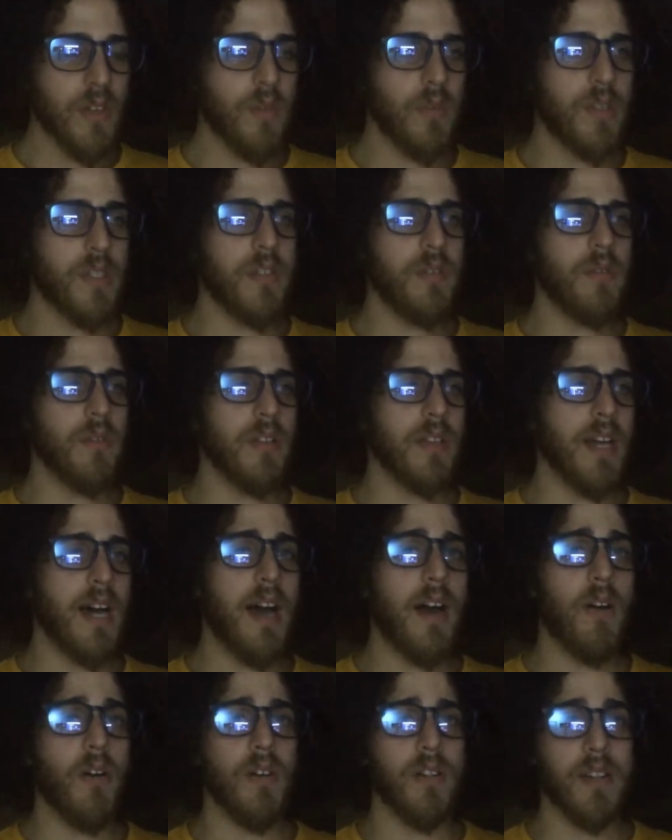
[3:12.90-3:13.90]
when you
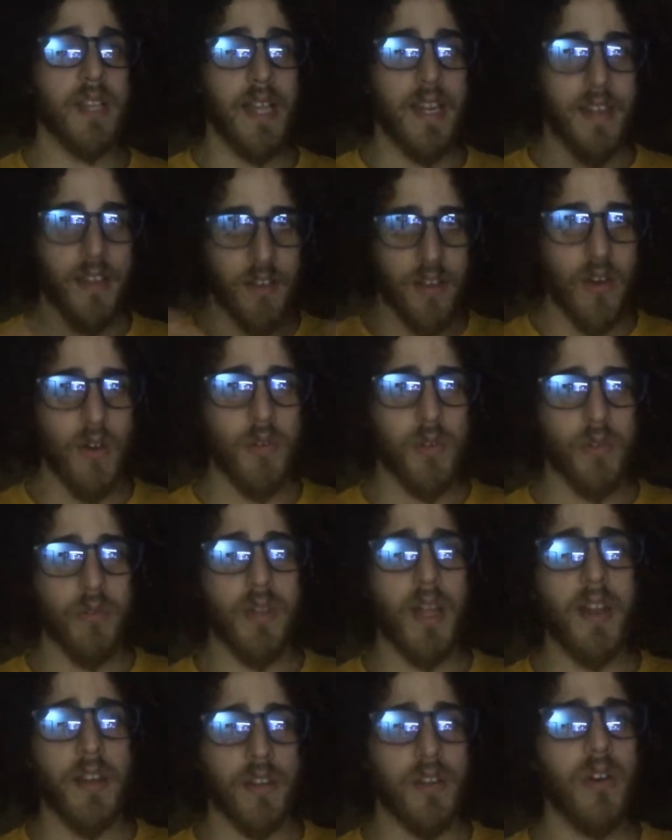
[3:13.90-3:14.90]
allow letting go, you
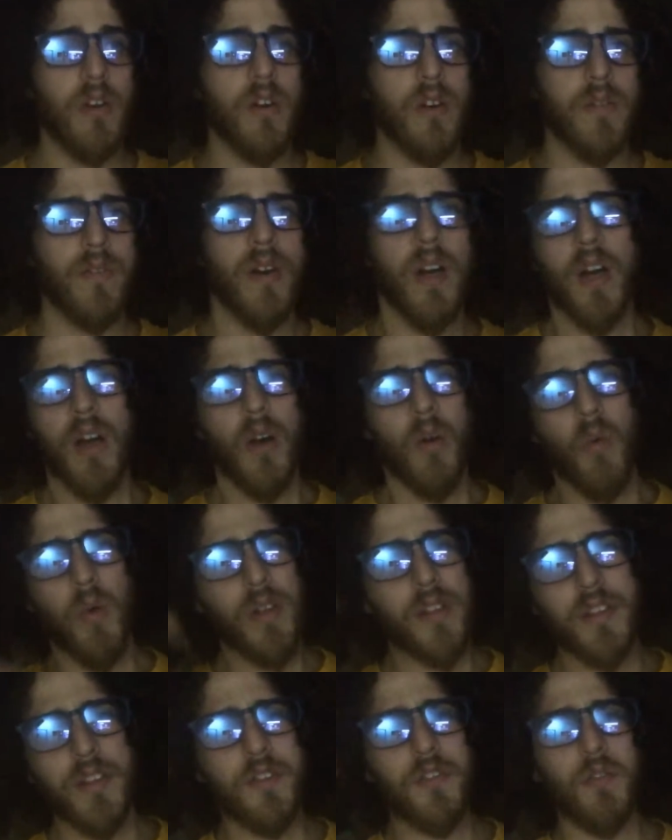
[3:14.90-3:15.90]
let go of
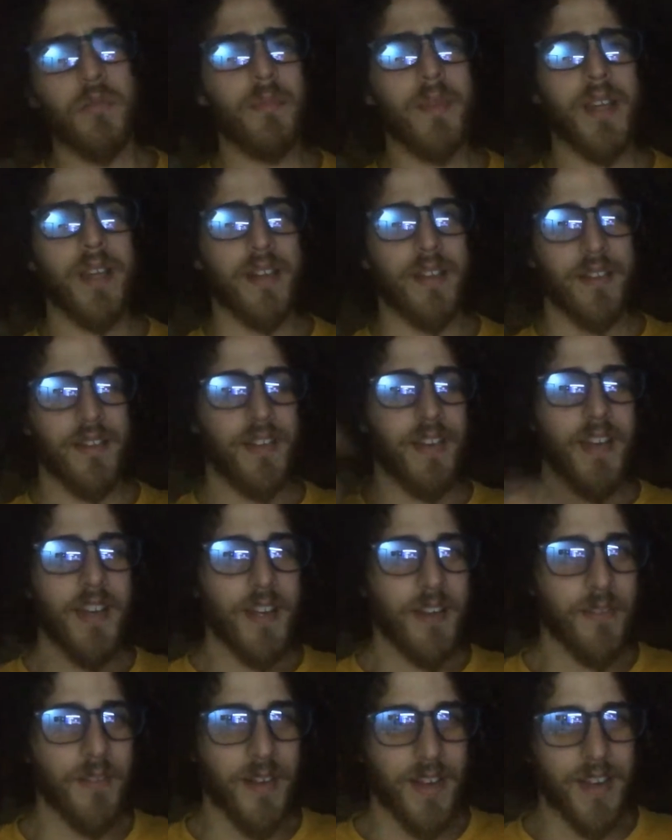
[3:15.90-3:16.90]
what did you mean,
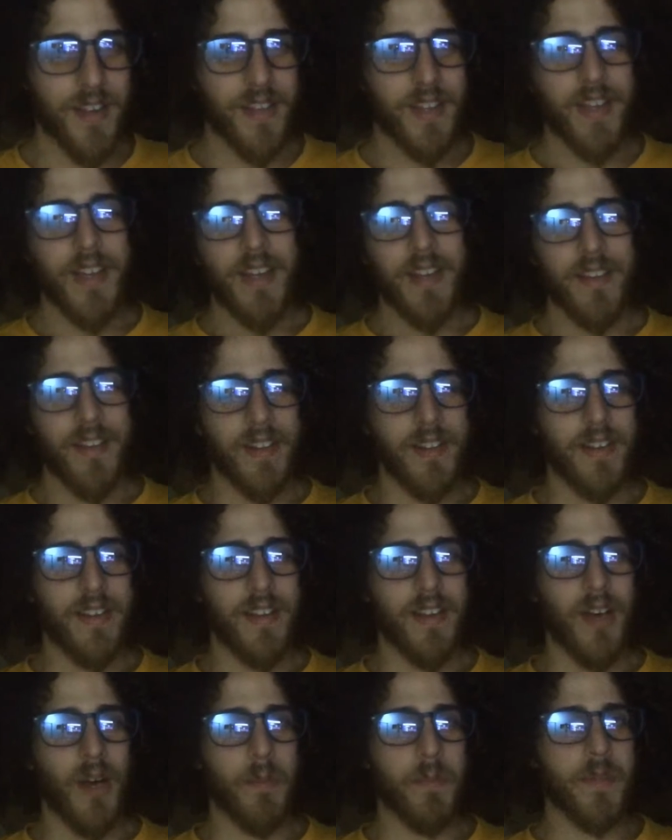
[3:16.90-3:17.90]
right? Then
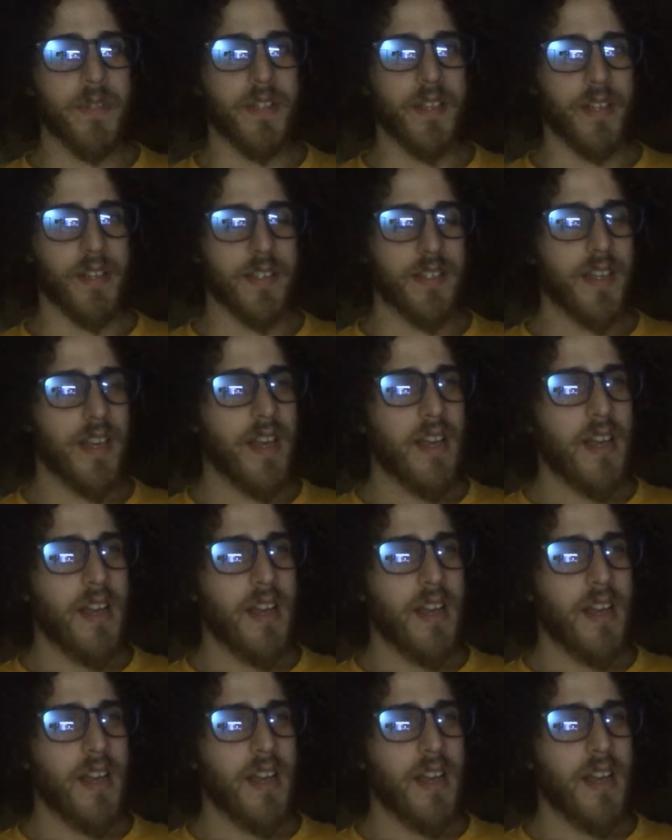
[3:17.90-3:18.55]
it helps things.